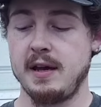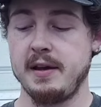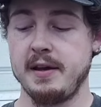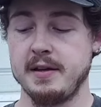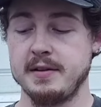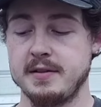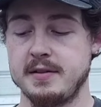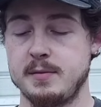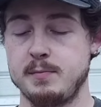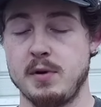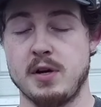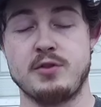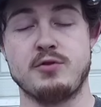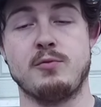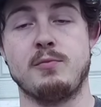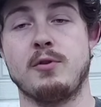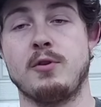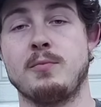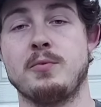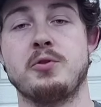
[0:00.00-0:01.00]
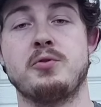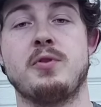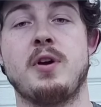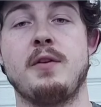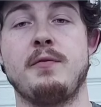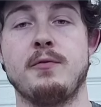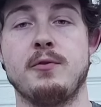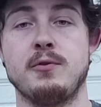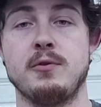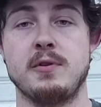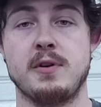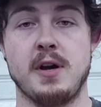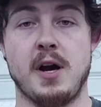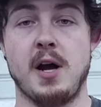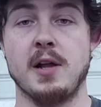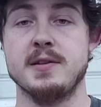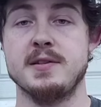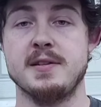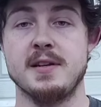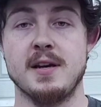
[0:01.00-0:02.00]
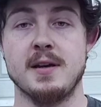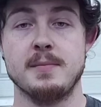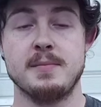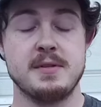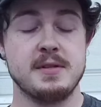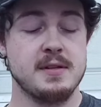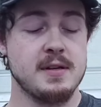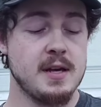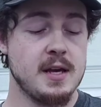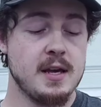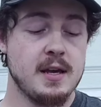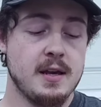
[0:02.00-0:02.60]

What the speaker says: and special purpose rifle concepts.